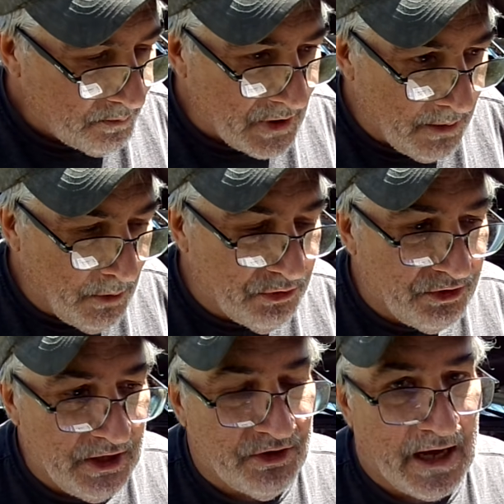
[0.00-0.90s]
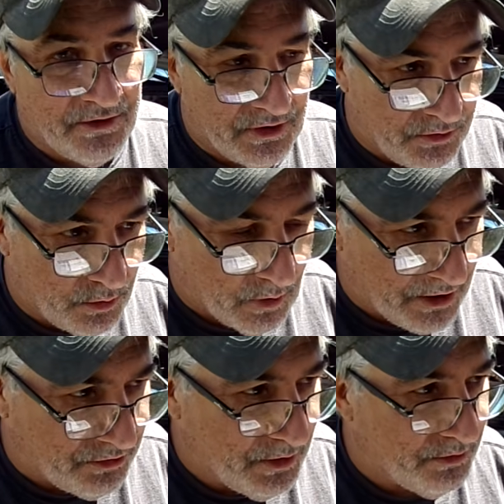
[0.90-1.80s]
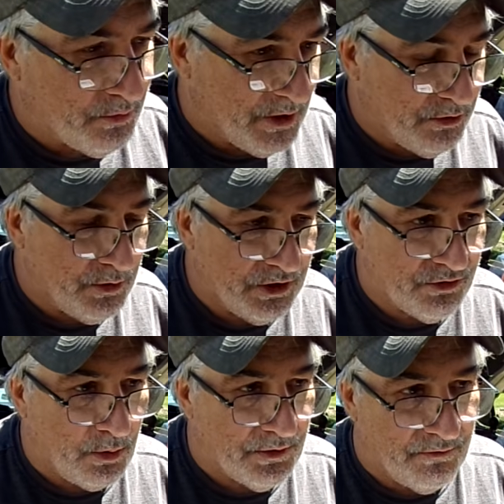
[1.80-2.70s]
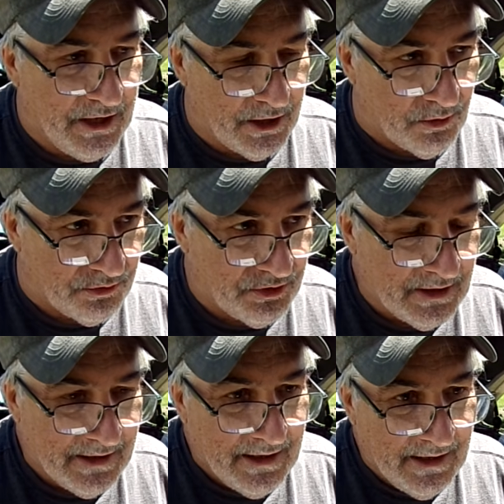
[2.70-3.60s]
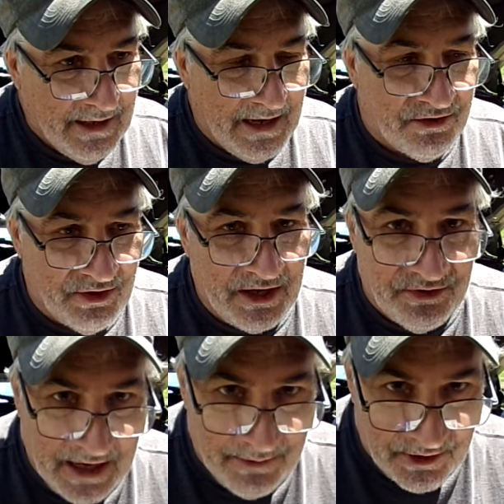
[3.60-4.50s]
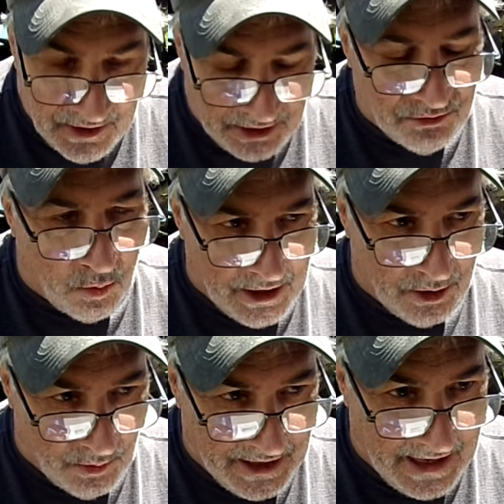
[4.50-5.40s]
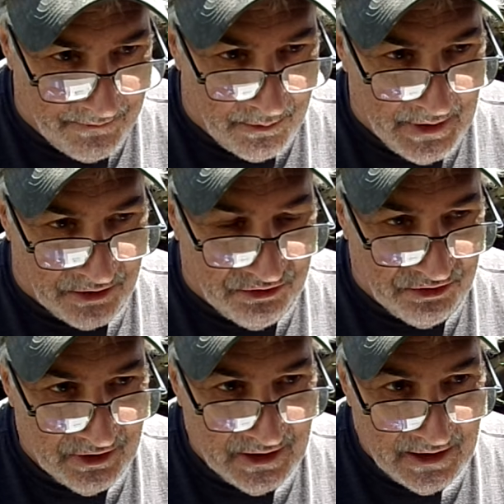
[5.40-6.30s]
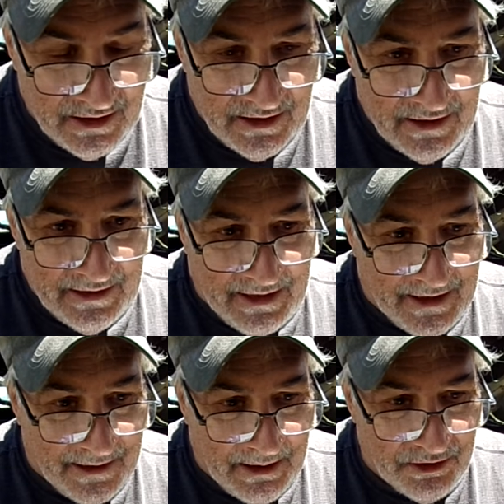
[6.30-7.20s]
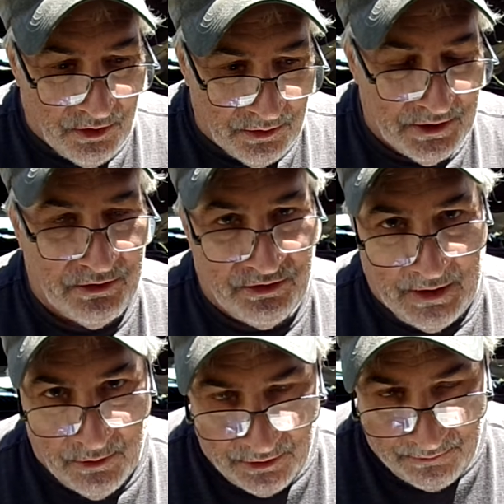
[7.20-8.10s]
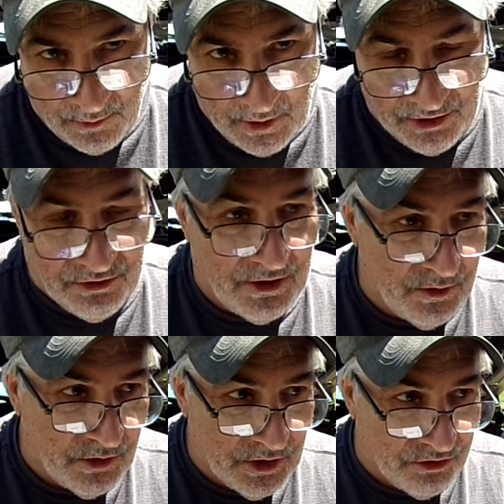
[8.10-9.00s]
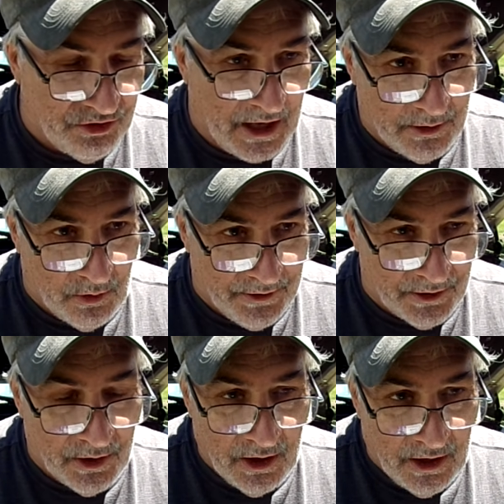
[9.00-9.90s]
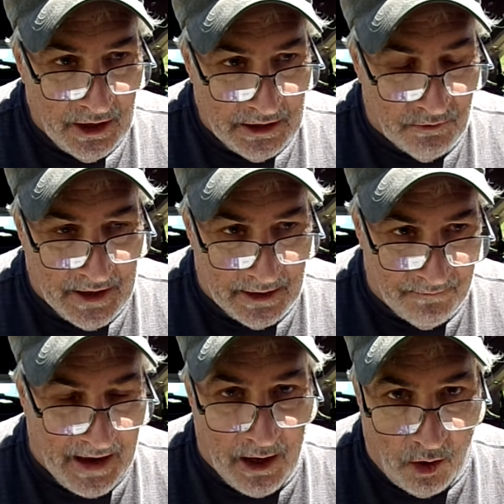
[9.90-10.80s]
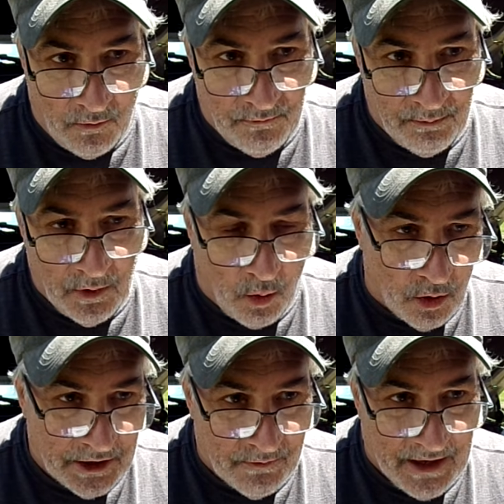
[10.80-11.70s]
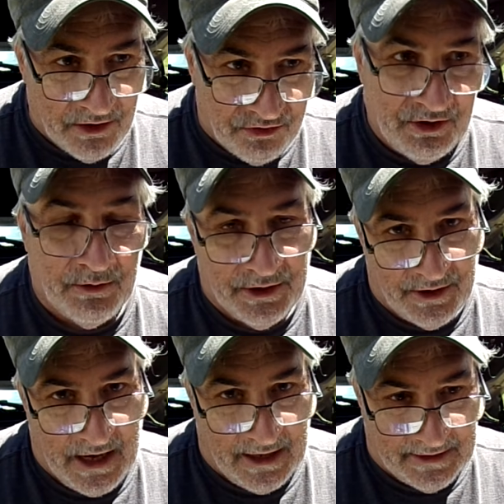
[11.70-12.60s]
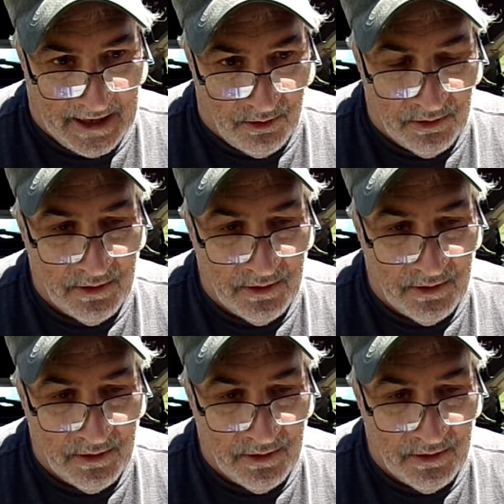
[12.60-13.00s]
most of these guys that do rescues and we do these older vehicles. It's nice to have a test wire when you have a miss. I told you there's several different ways to decide whether you've got a valve or you've got a cylinder knocked out.